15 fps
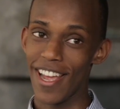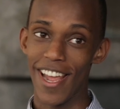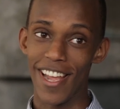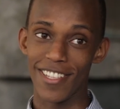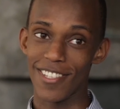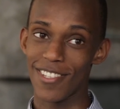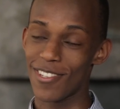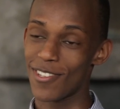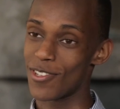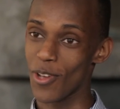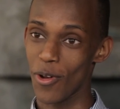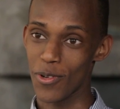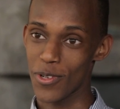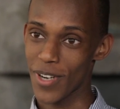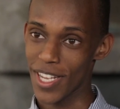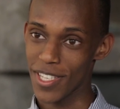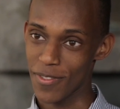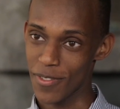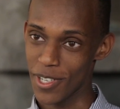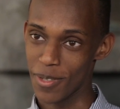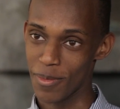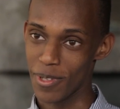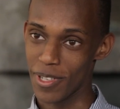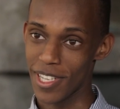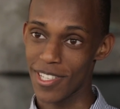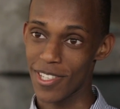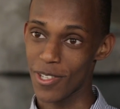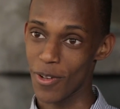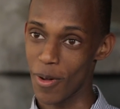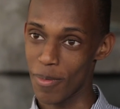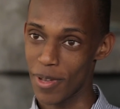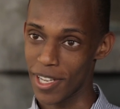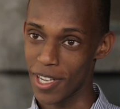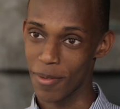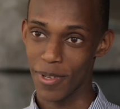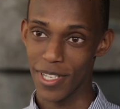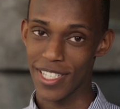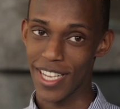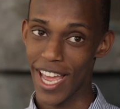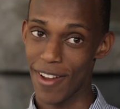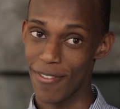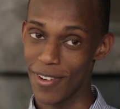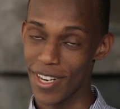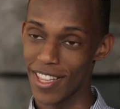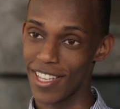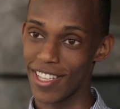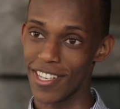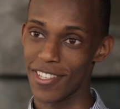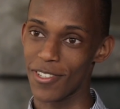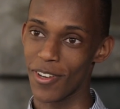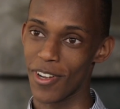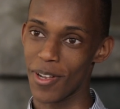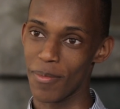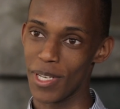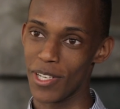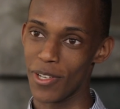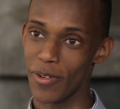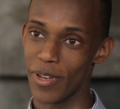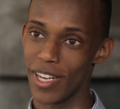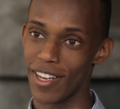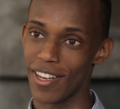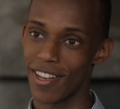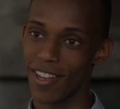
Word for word: it's so transferable it's so applicable to everything that you're going to be doing